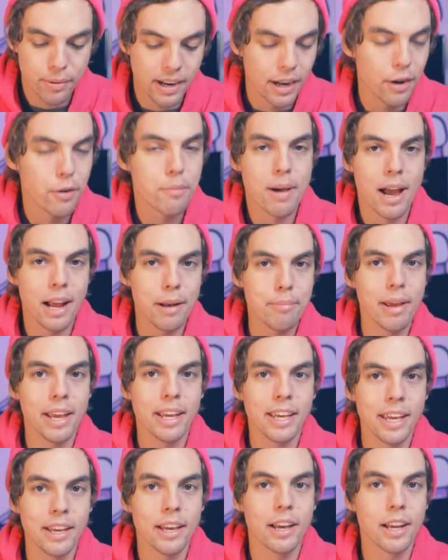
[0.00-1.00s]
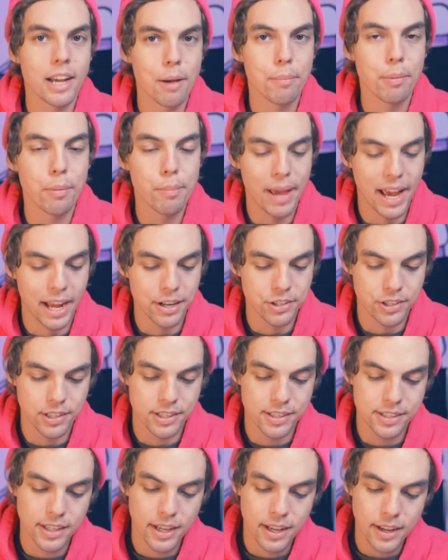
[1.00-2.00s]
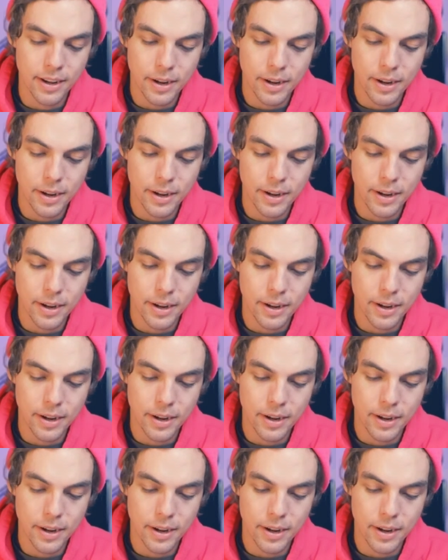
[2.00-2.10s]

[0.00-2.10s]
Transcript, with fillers: and I don't mind making a couple batches,